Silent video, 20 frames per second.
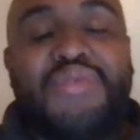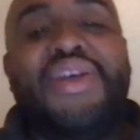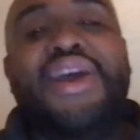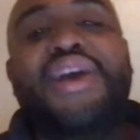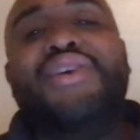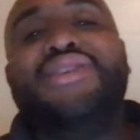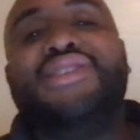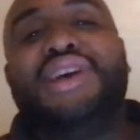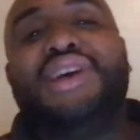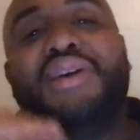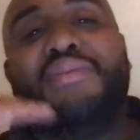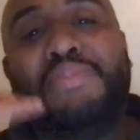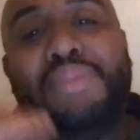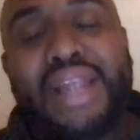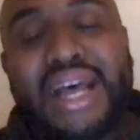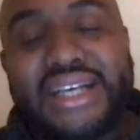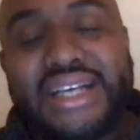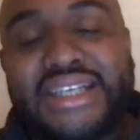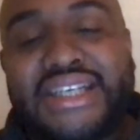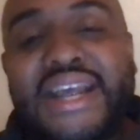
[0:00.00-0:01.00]
There's a
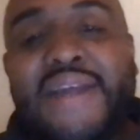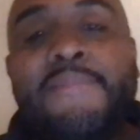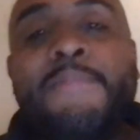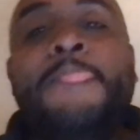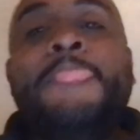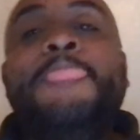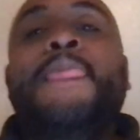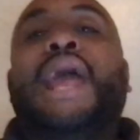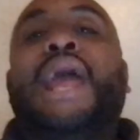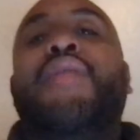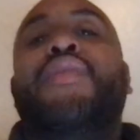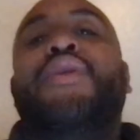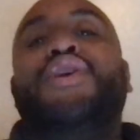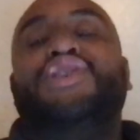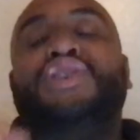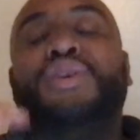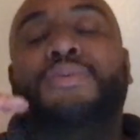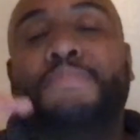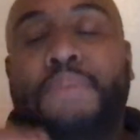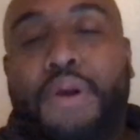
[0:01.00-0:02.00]
blessing and
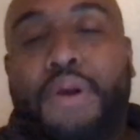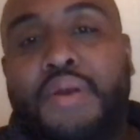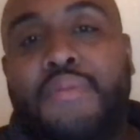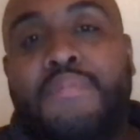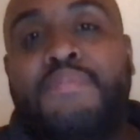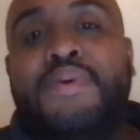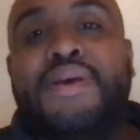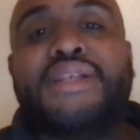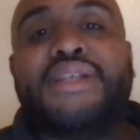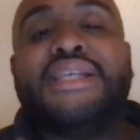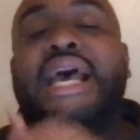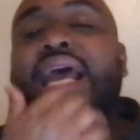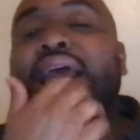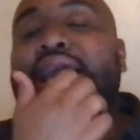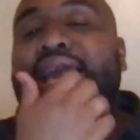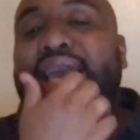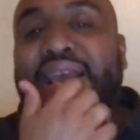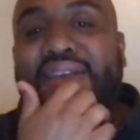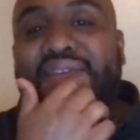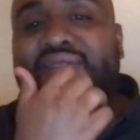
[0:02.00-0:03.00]
there's a purpose
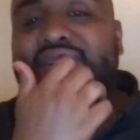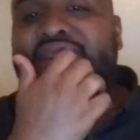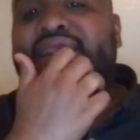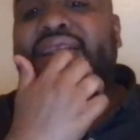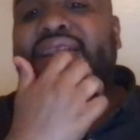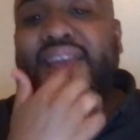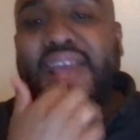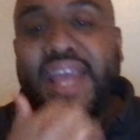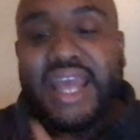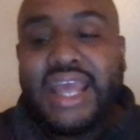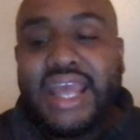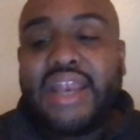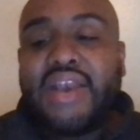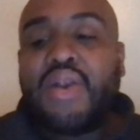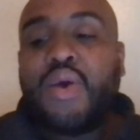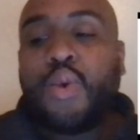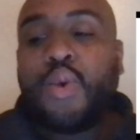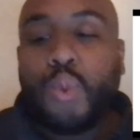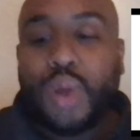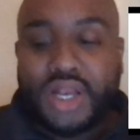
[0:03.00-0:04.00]
even
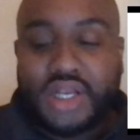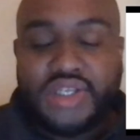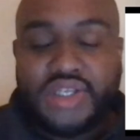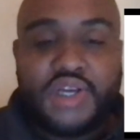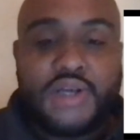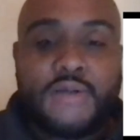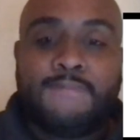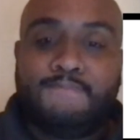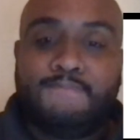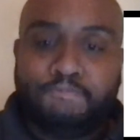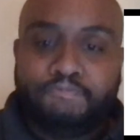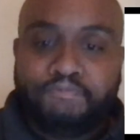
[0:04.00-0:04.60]
in winter.